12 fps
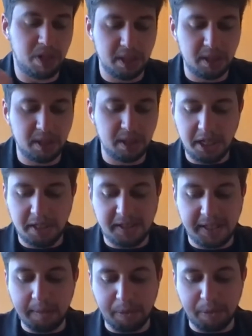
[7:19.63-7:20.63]
Which is
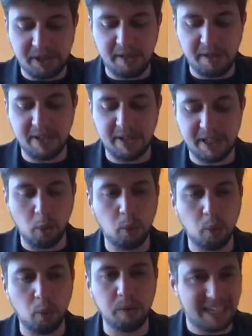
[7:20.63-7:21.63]
it's still perceived as a
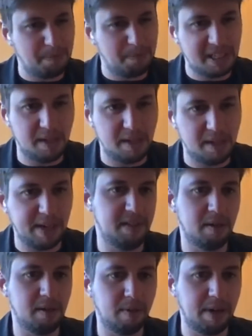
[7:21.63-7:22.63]
long, expensive
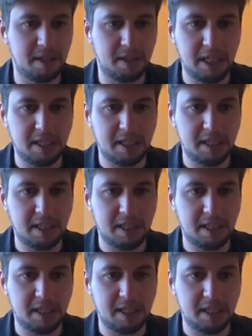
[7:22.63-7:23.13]
activity, right?